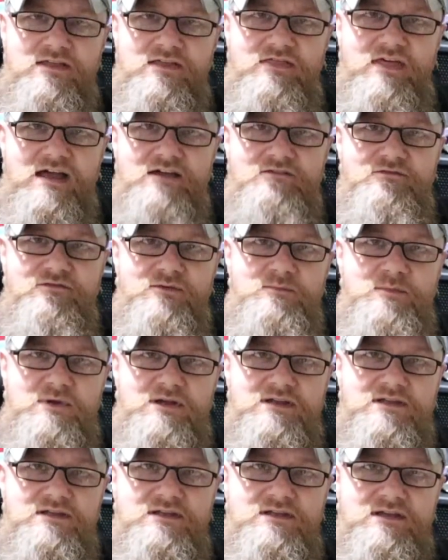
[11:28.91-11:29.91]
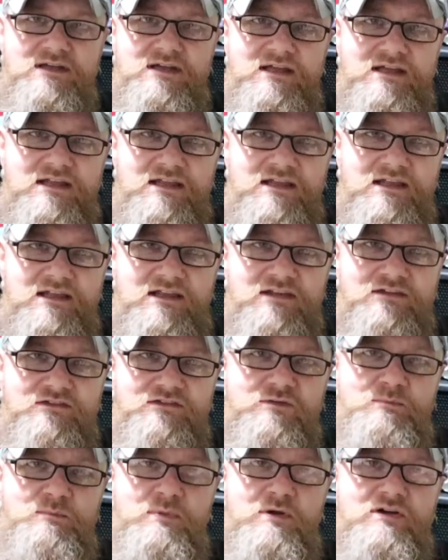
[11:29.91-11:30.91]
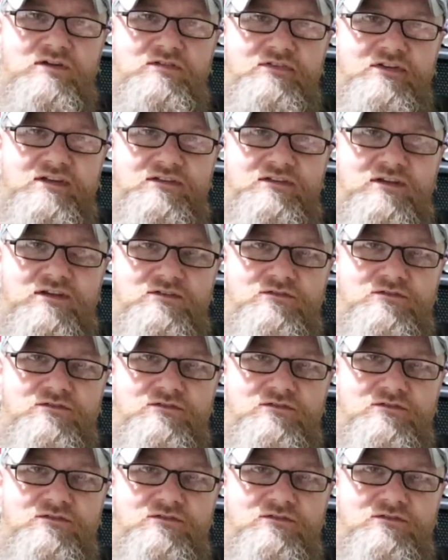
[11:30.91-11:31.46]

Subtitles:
That for me is the perfect